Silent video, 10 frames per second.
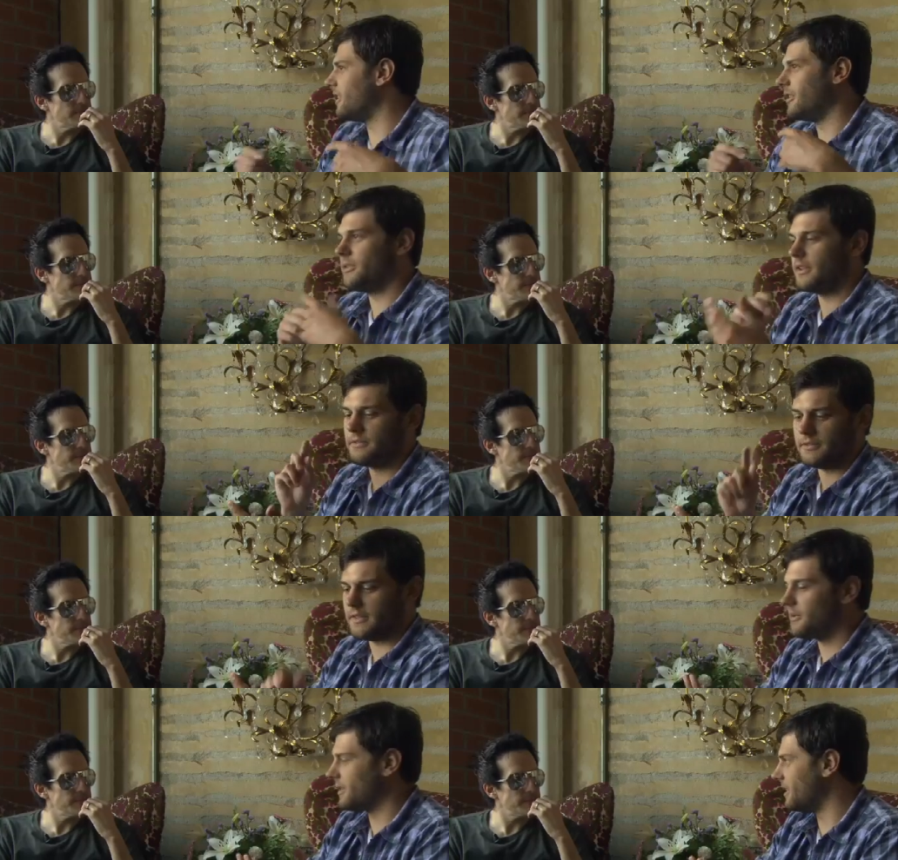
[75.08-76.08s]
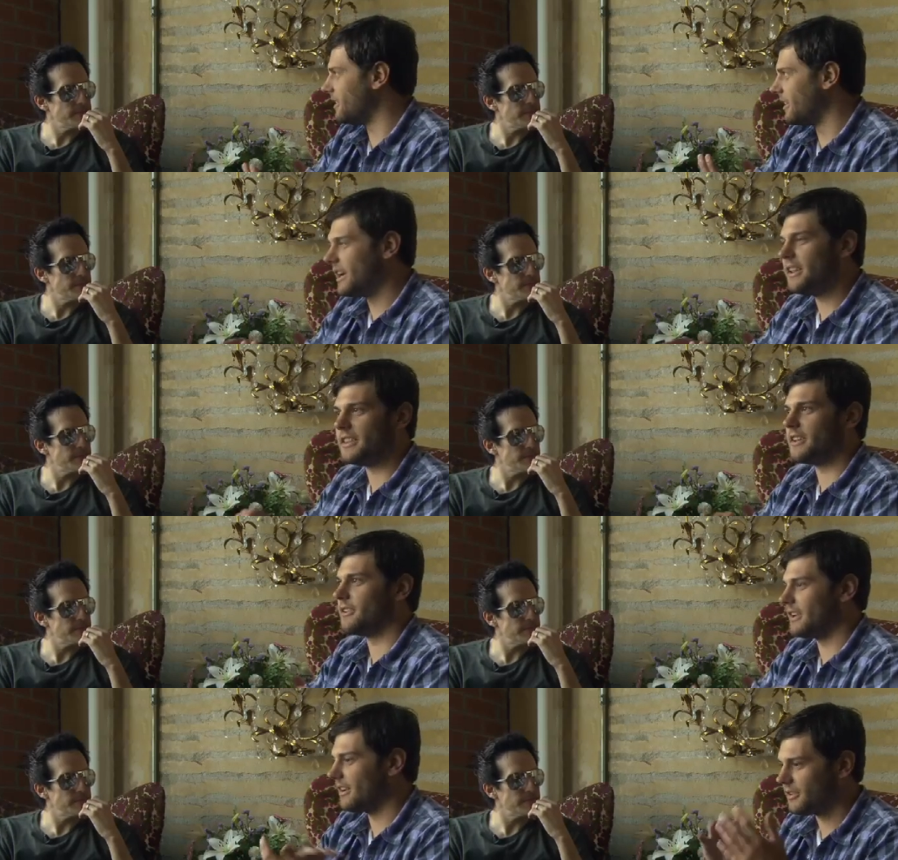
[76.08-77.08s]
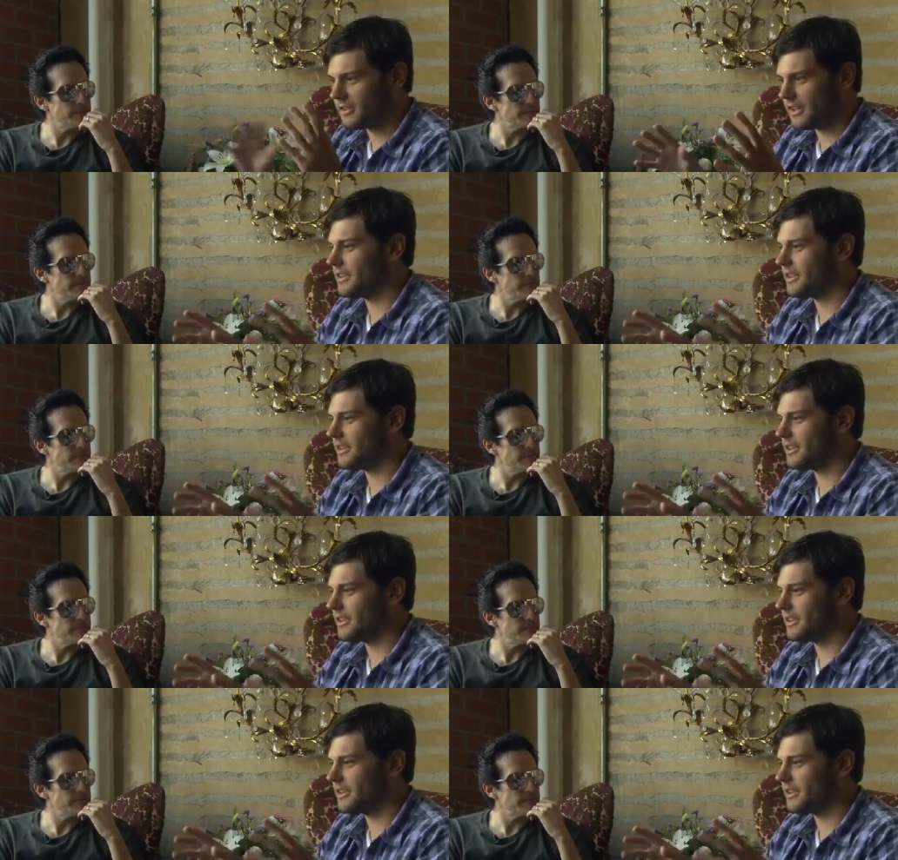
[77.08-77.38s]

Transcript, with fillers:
Speaker 1: you know, if they want to hear anything or download